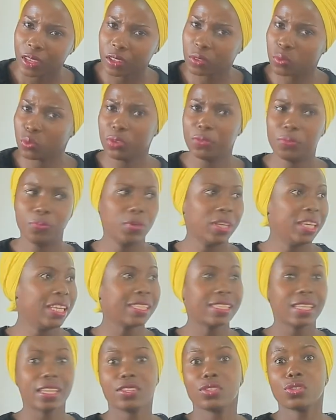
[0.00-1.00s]
We
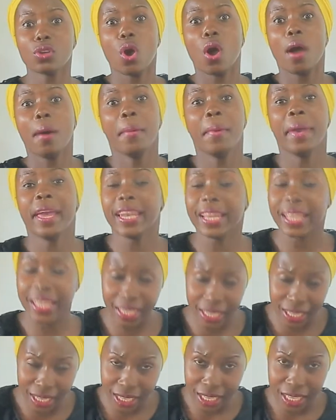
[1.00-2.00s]
listed so
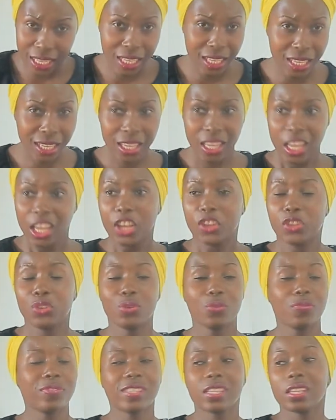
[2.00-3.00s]
many.
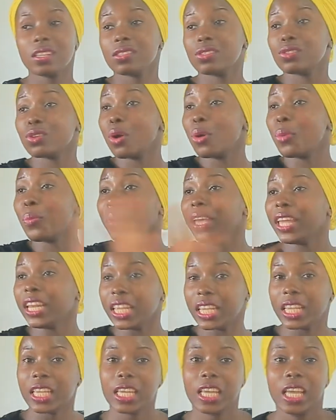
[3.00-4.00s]
You've seen so
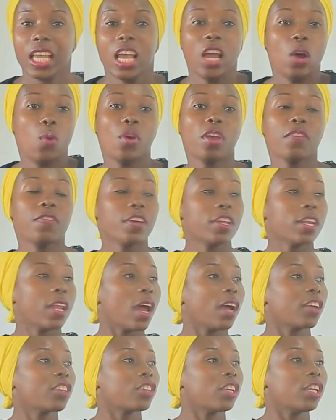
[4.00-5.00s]
many. We even
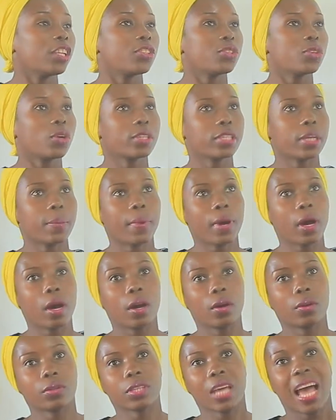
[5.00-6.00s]
actually talked
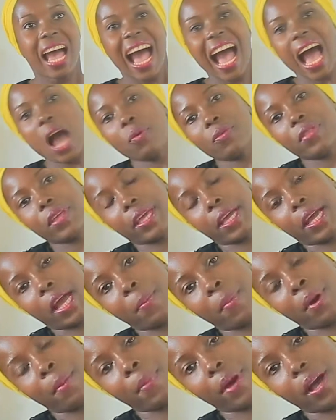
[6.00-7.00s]
about how they
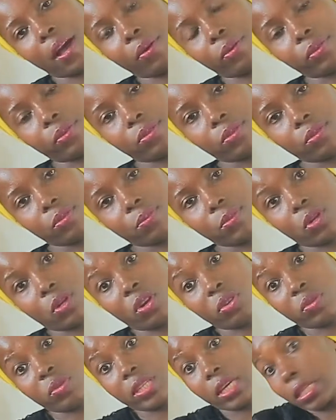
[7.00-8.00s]
come about,
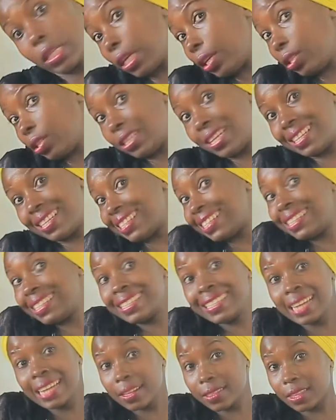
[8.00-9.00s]
because we said there's
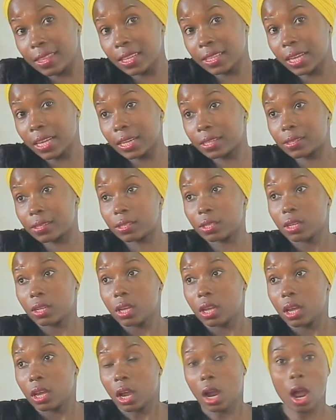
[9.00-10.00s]
nothing that
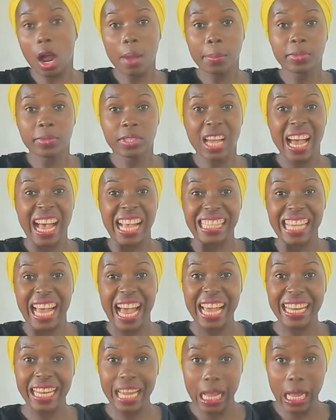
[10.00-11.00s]
comes as
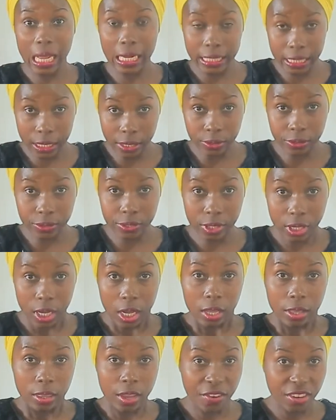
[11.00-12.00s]
an adult.
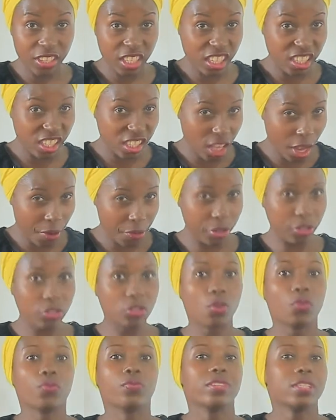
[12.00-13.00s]
There is a series
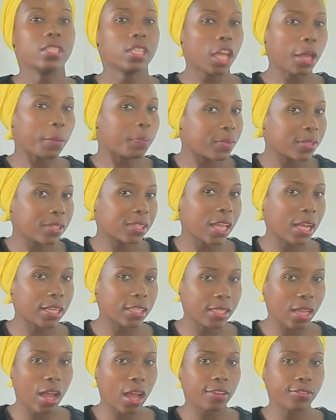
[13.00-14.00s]
of steps
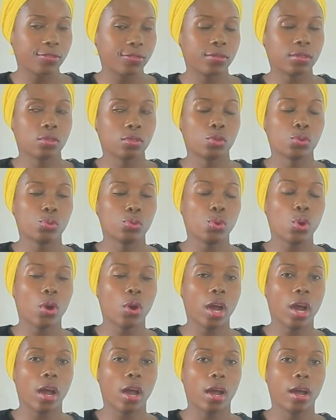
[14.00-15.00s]
that has to
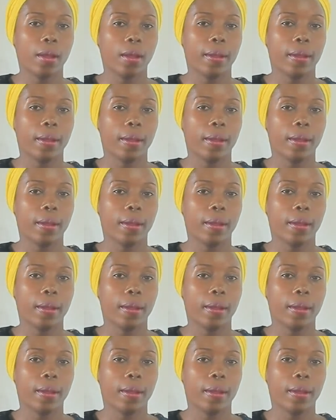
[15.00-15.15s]
occur,